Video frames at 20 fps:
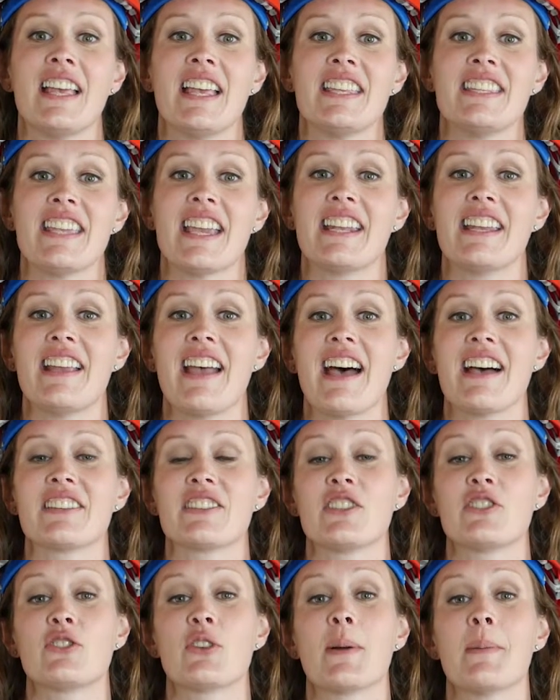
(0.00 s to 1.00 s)
Yet it has a
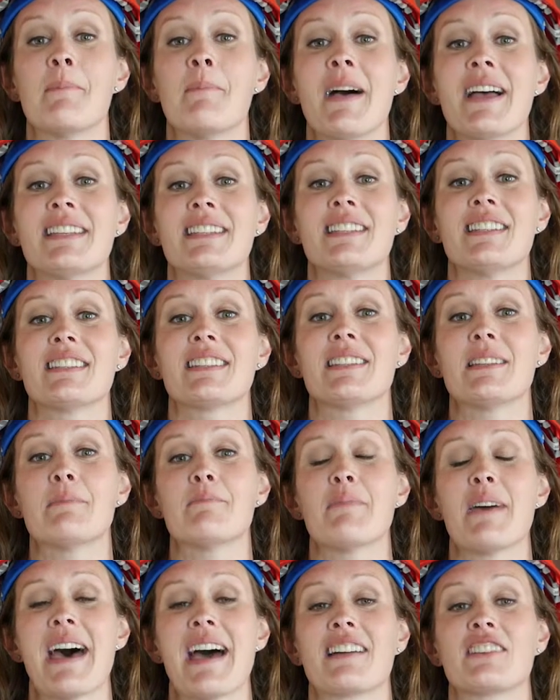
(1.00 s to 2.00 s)
tremendous
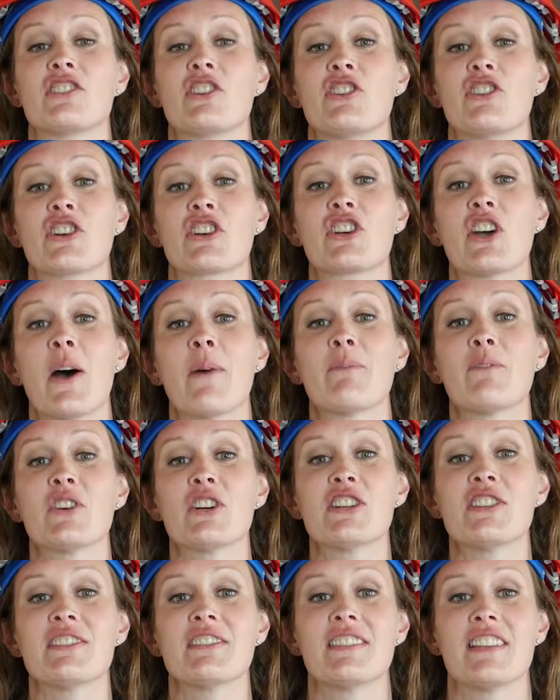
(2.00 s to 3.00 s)
impact on your comfort